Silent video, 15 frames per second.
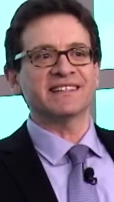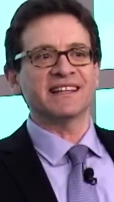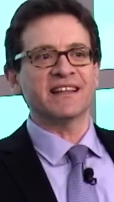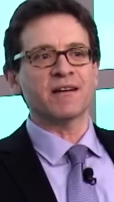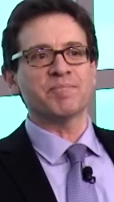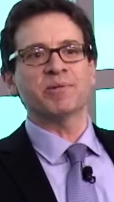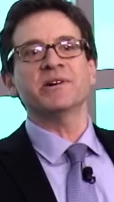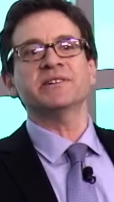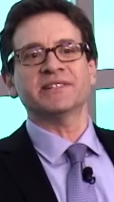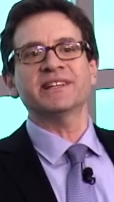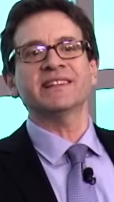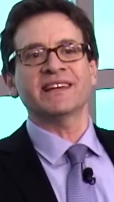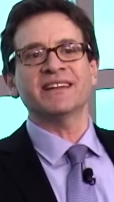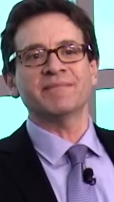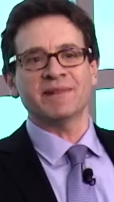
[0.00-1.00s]
And they're pushing
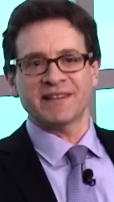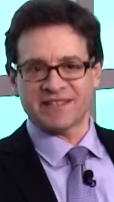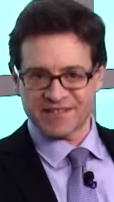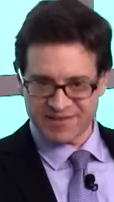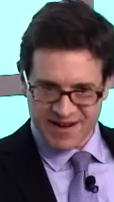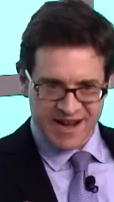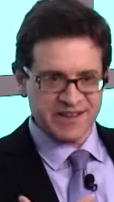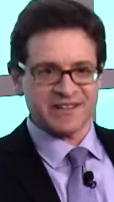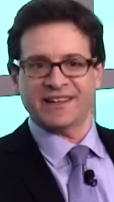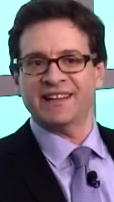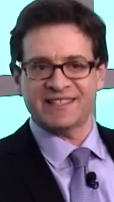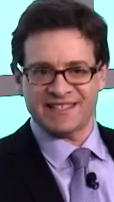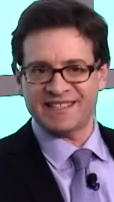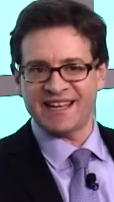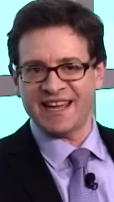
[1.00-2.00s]
the administration and
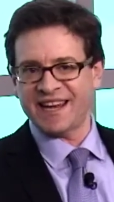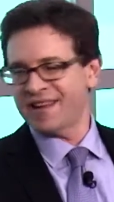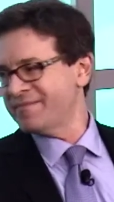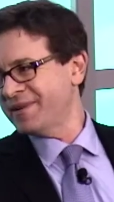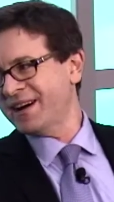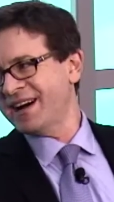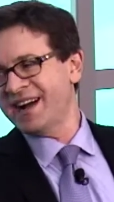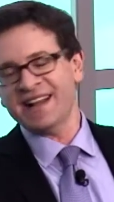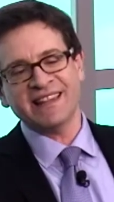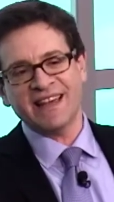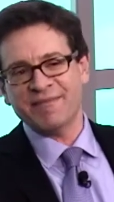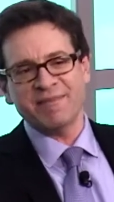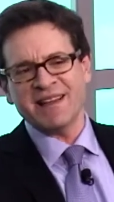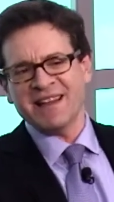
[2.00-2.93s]
standing behind them,